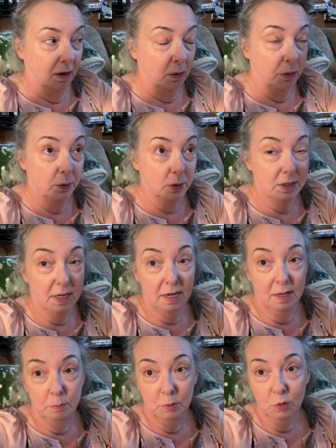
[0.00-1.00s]

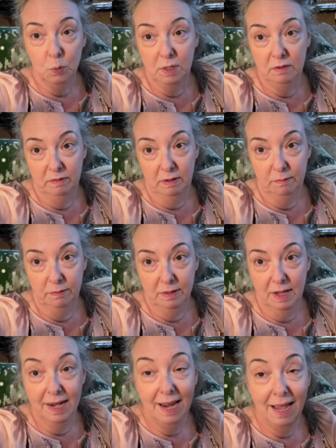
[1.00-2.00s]
Thursday, April twenty-fifth.
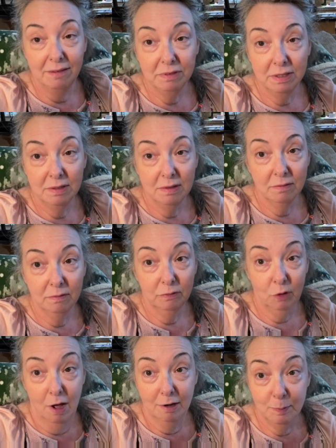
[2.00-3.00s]
I haven't
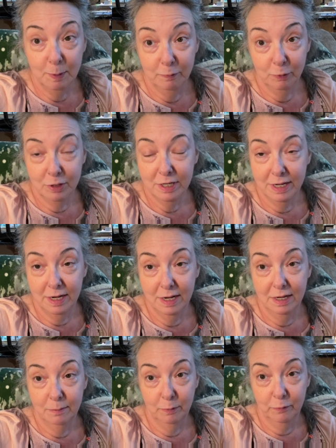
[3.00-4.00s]
vlogged before
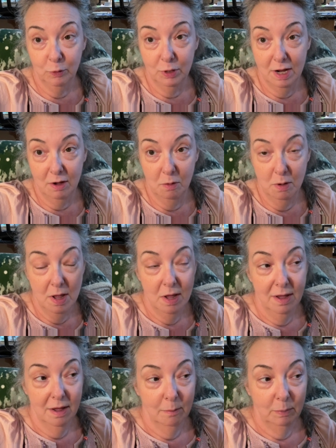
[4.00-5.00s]
today, before now,
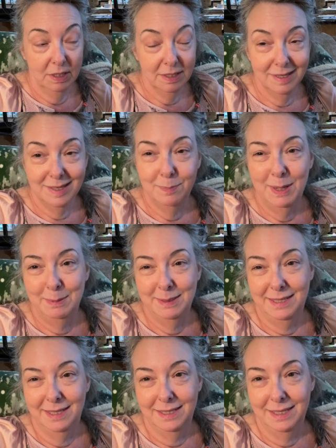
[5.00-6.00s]
because it's
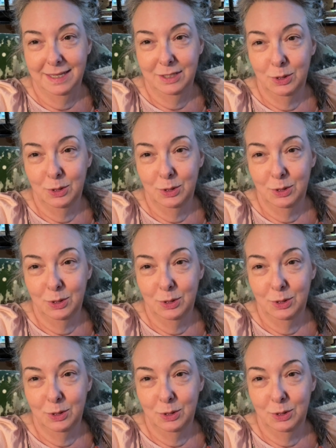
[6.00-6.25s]
babysitting day.